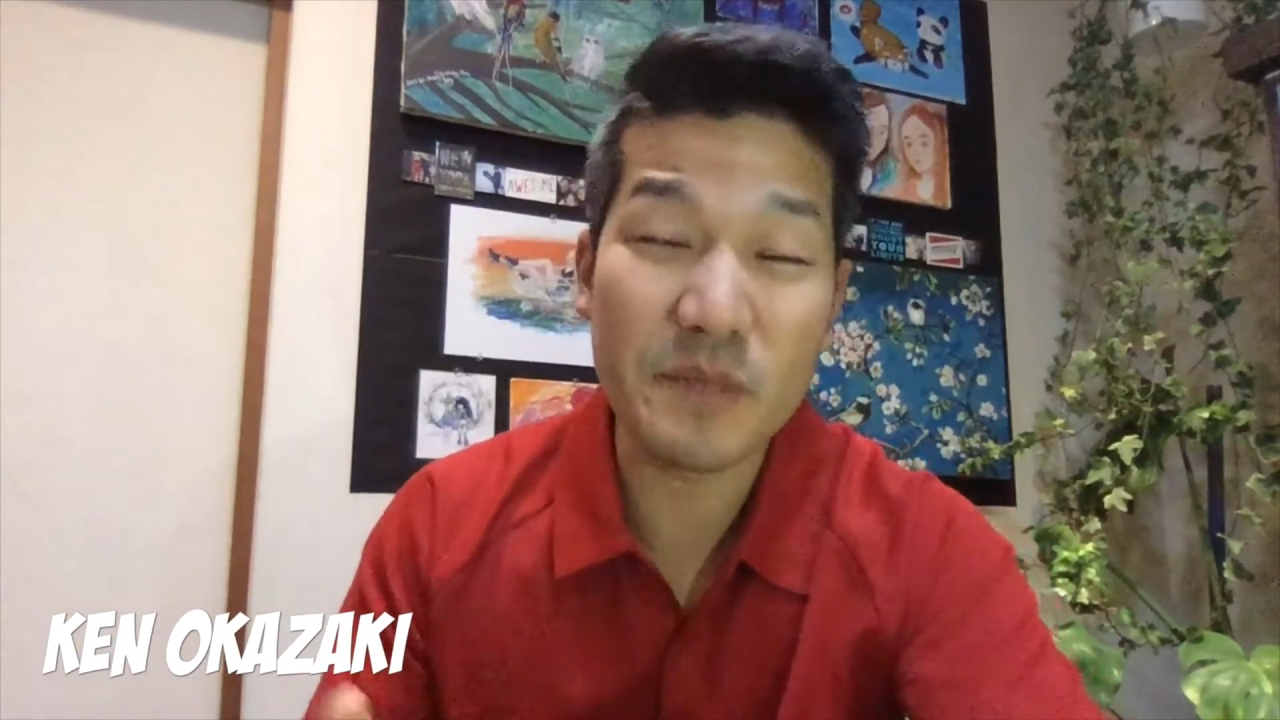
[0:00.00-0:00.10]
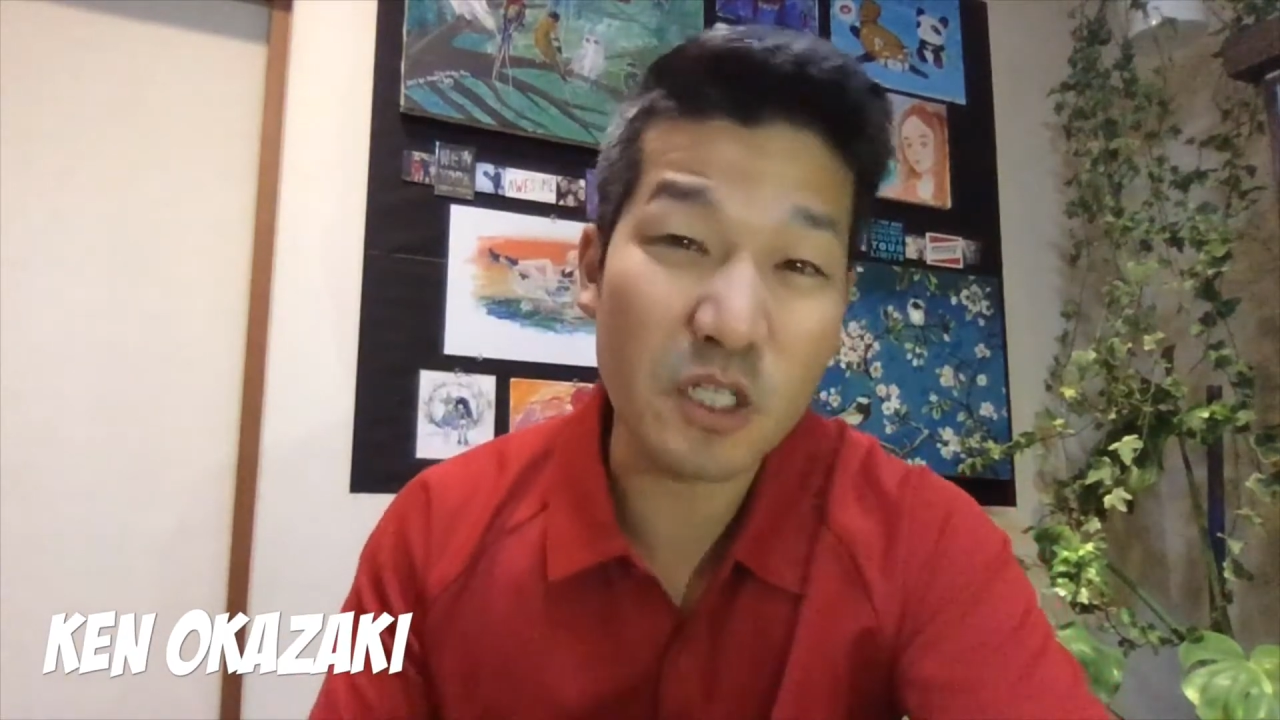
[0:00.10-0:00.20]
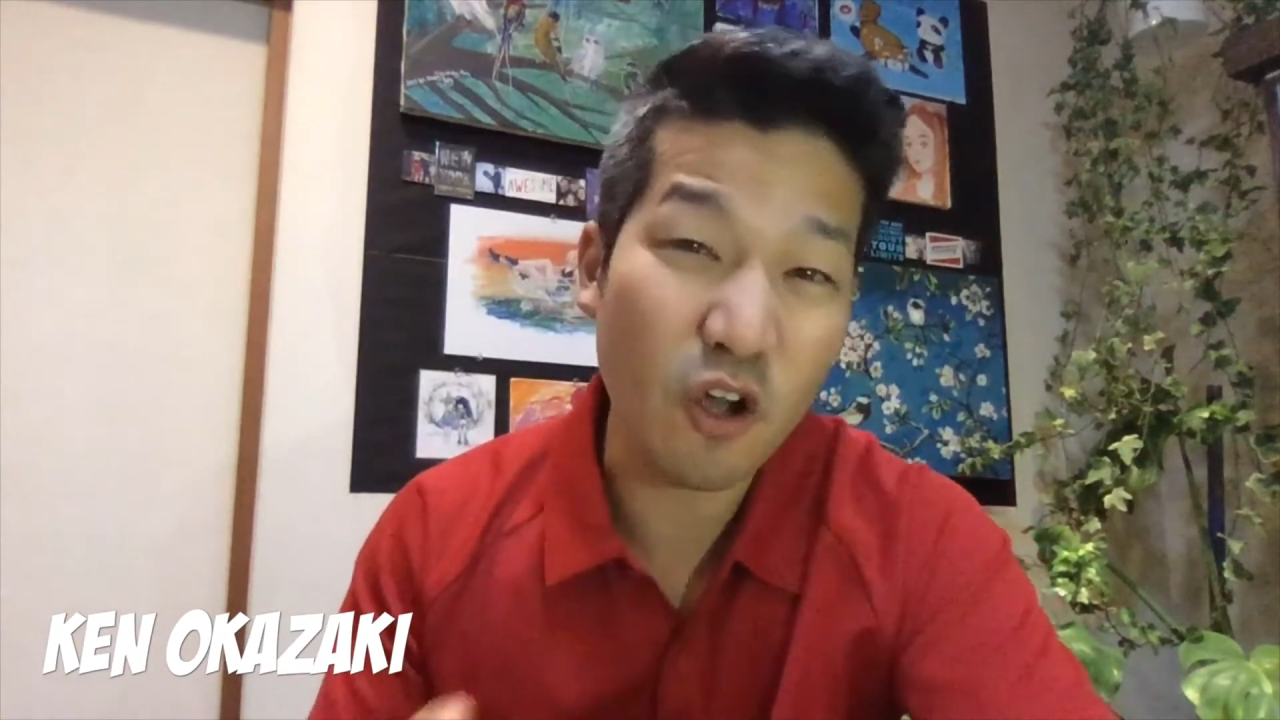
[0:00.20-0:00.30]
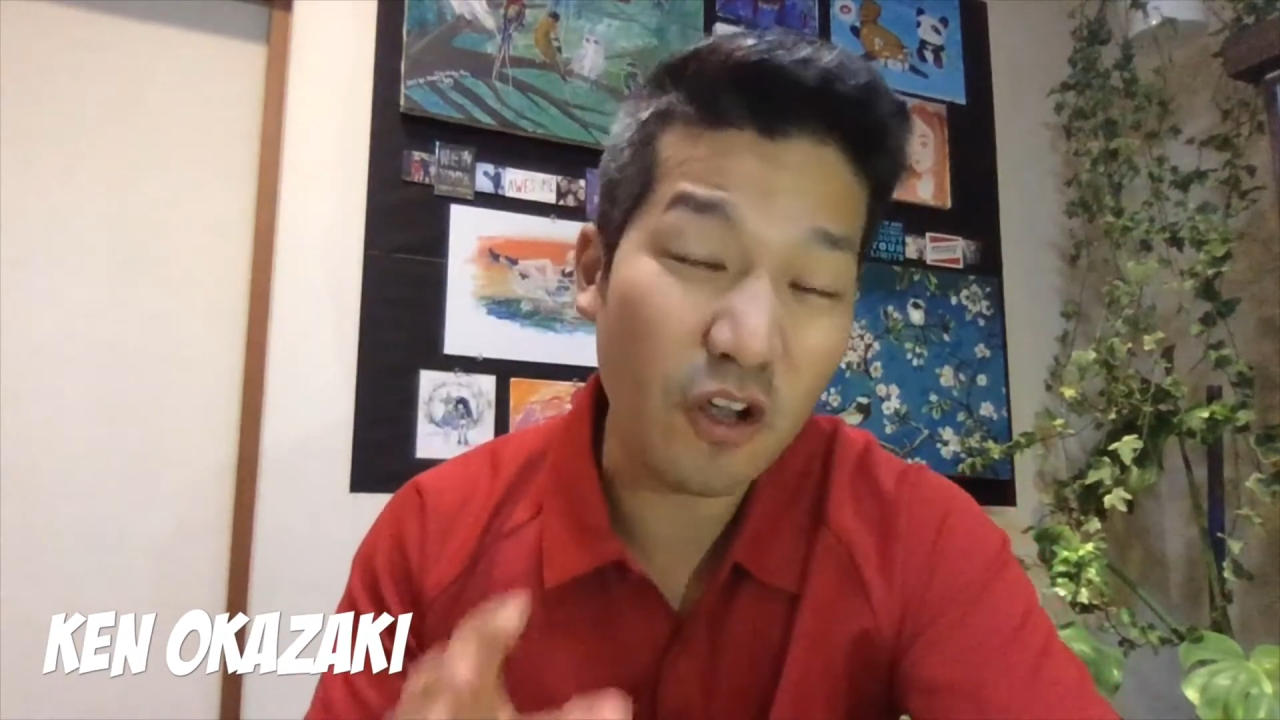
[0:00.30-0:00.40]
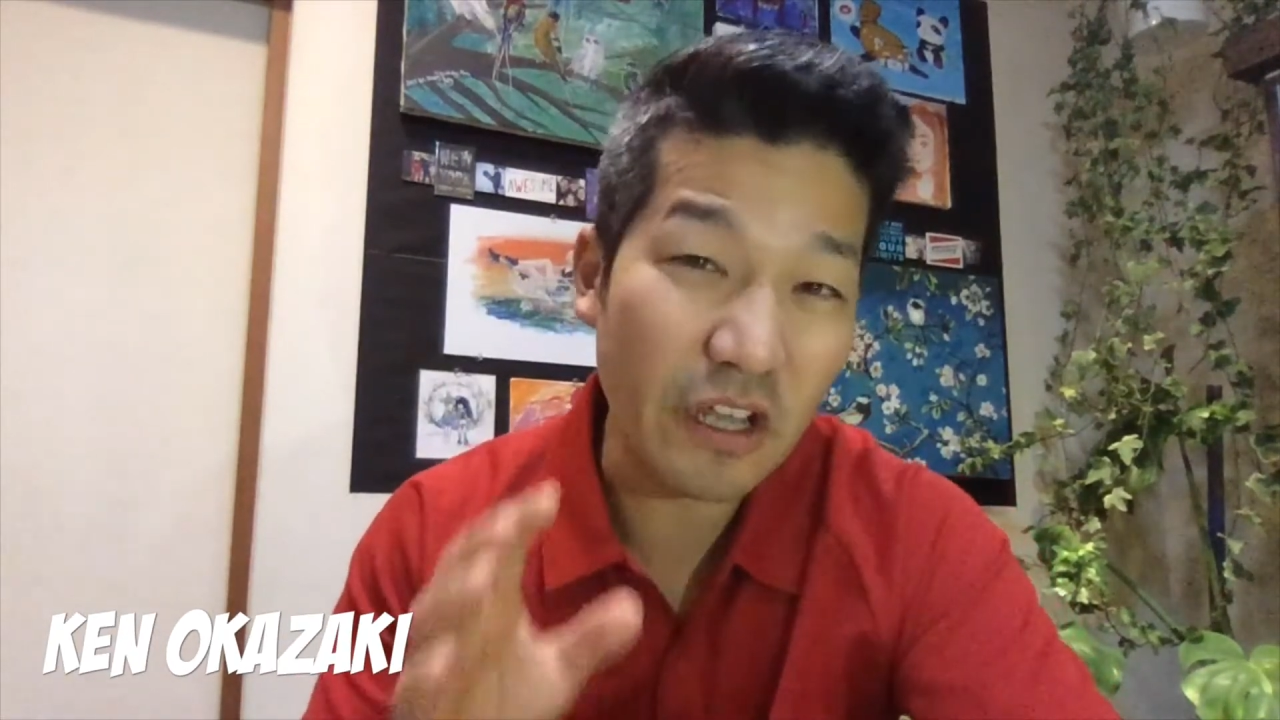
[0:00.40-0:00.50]
be
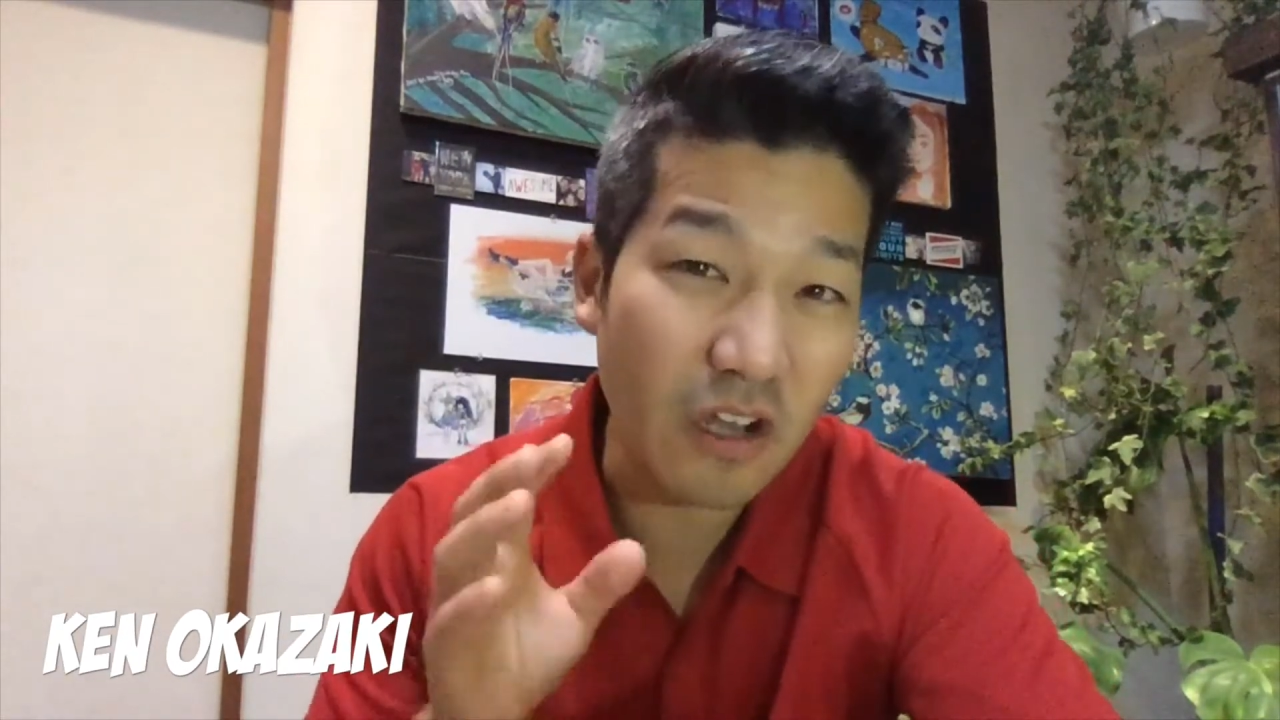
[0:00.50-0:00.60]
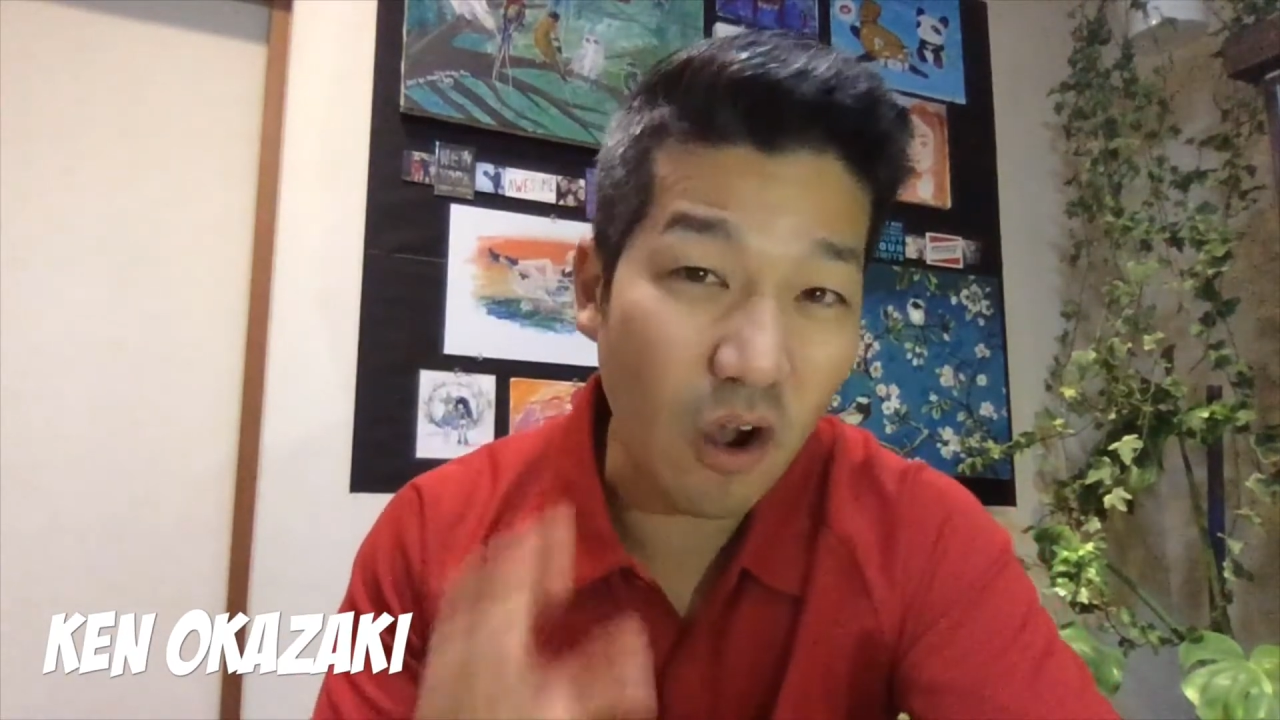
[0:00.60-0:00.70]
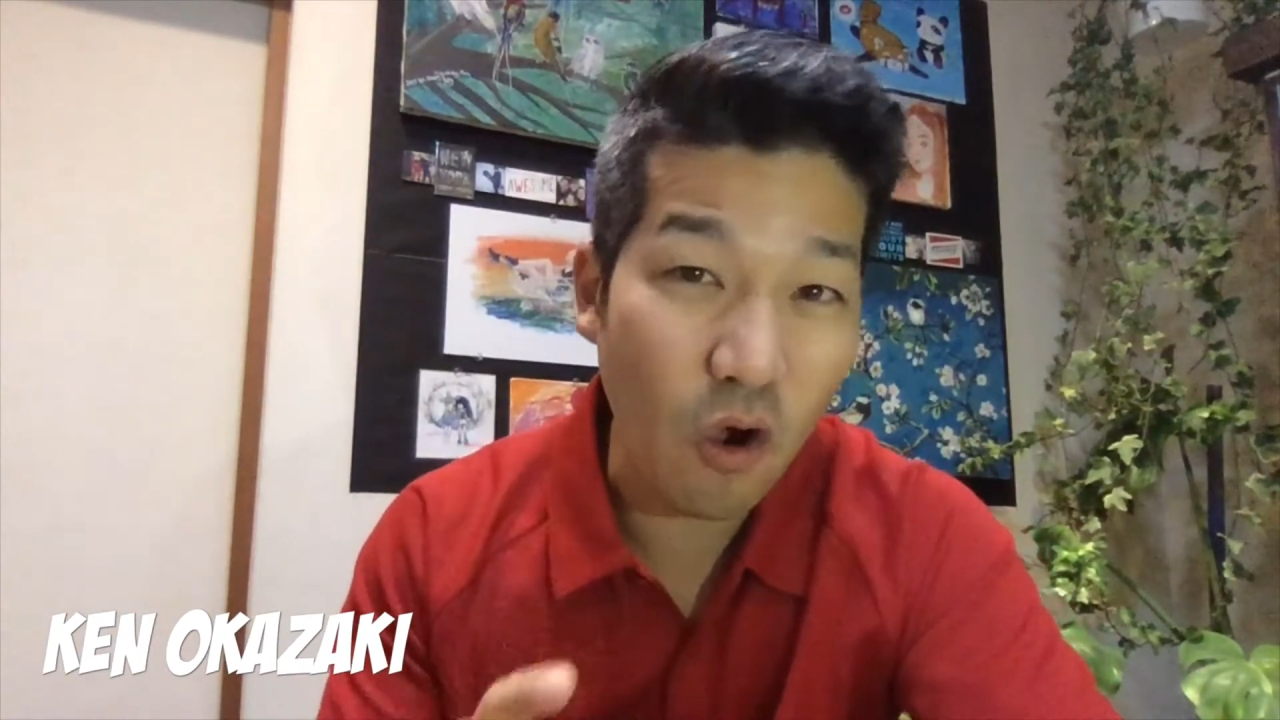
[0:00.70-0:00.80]
talking